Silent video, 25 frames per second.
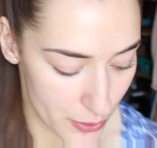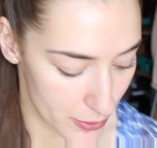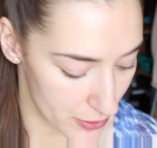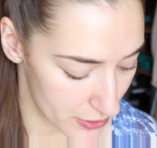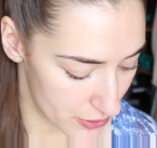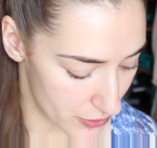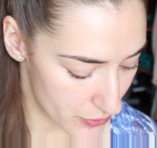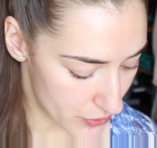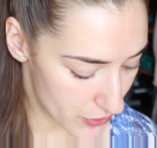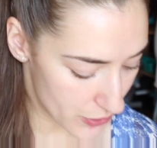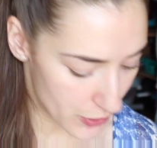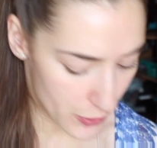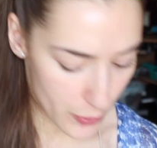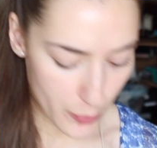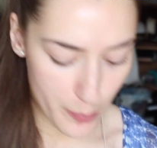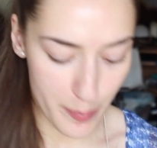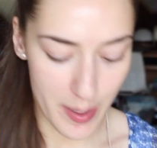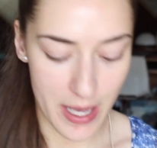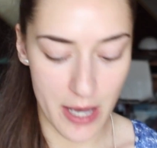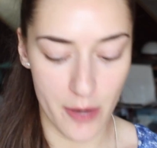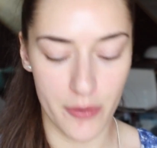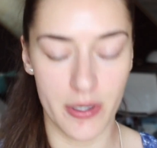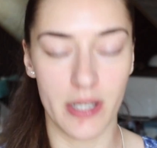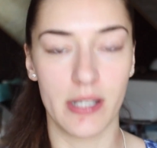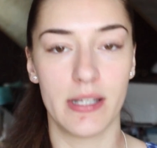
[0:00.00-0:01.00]
going to scoop
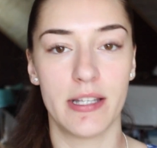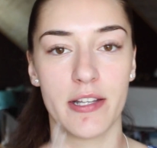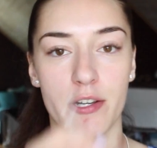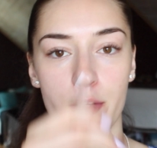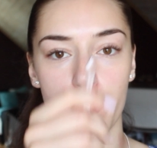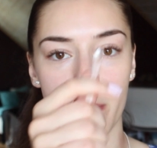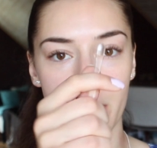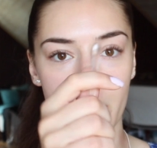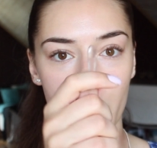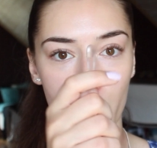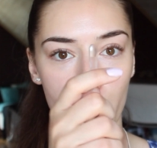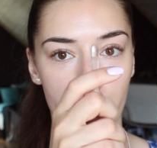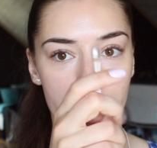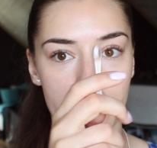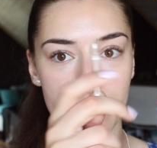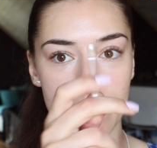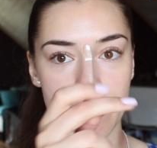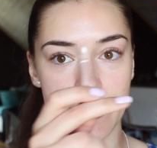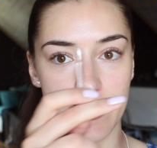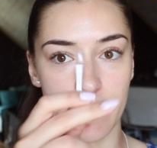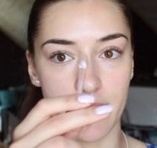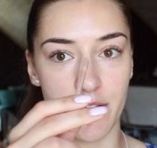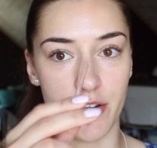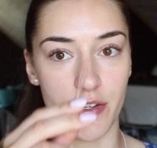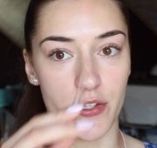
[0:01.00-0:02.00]
out a little bit with
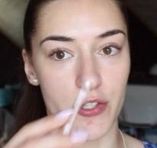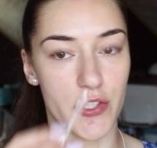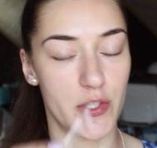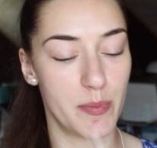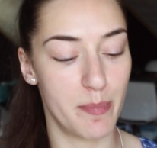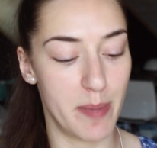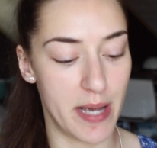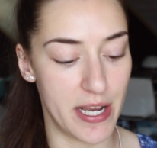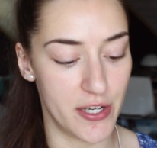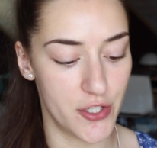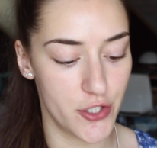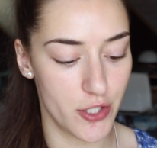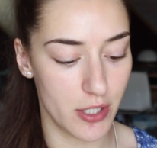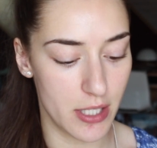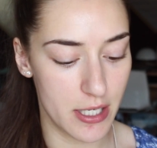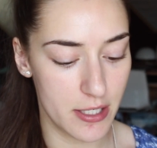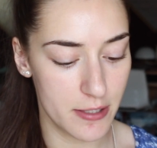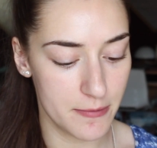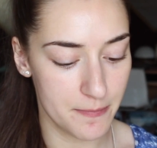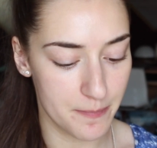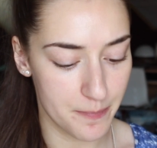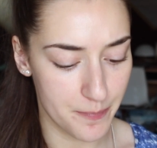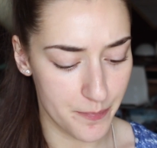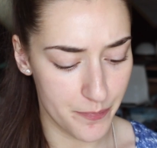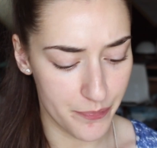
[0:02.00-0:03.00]
this little
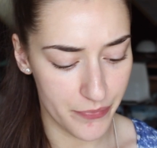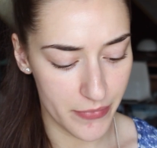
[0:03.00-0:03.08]
spatula.